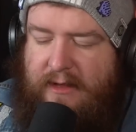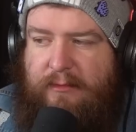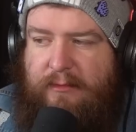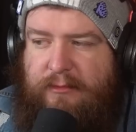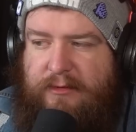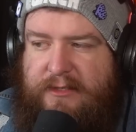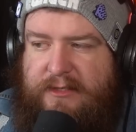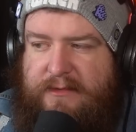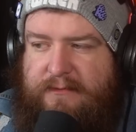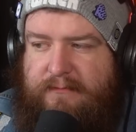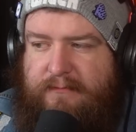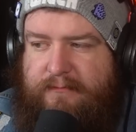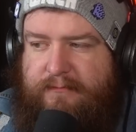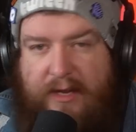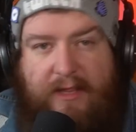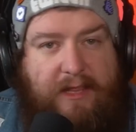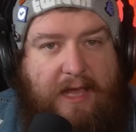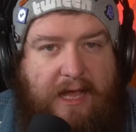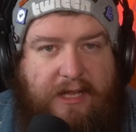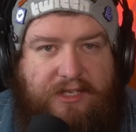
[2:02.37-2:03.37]
was
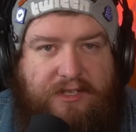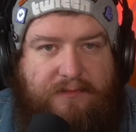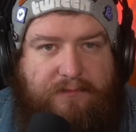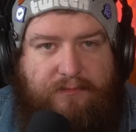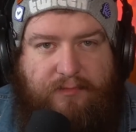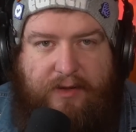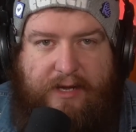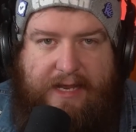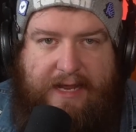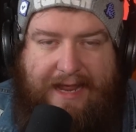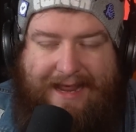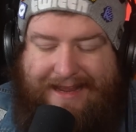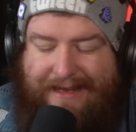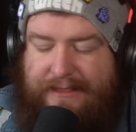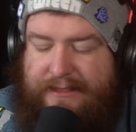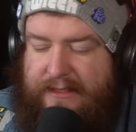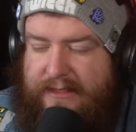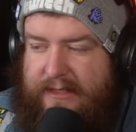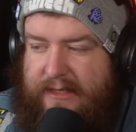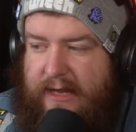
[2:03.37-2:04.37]
pretty large, pretty
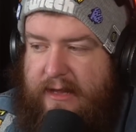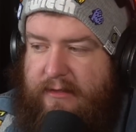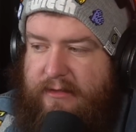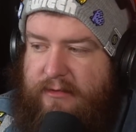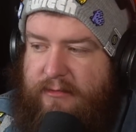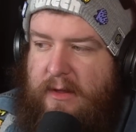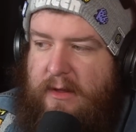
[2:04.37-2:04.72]
easy to get.